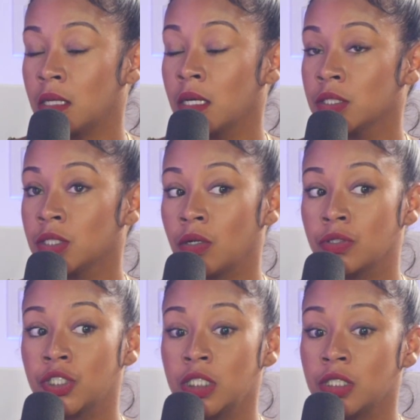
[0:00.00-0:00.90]
Yeah,
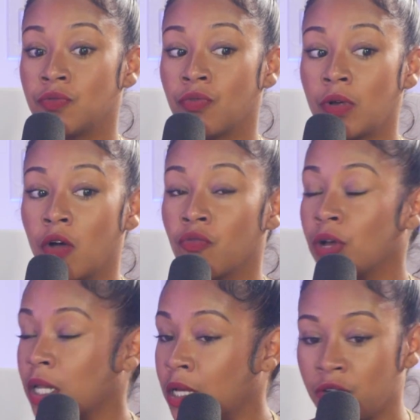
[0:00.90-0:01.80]
so she's a
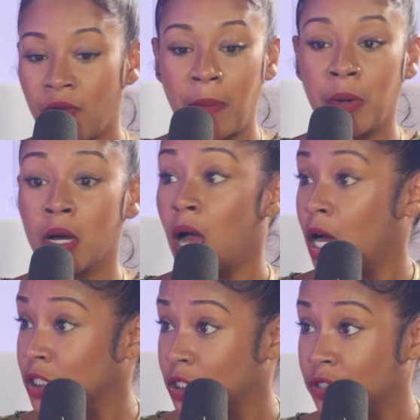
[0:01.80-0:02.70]
really good rapper, a
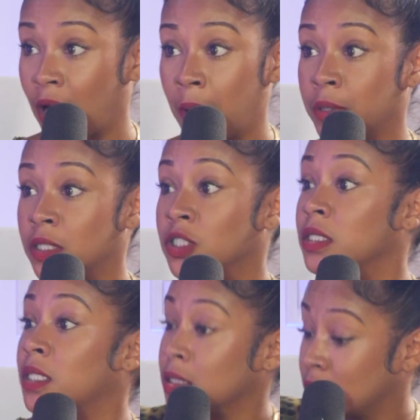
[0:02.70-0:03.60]
conscious rapper.
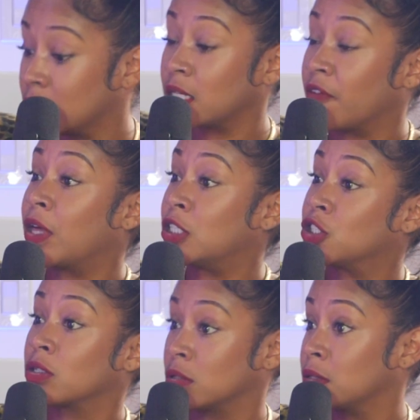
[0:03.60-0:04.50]
She does the stuff
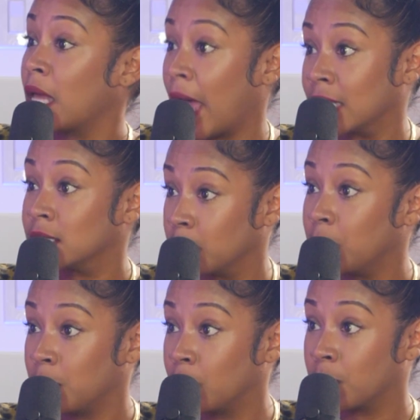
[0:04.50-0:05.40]
that you're asking
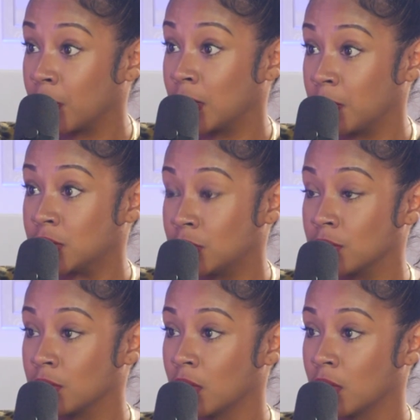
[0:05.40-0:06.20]
people to pretty much do.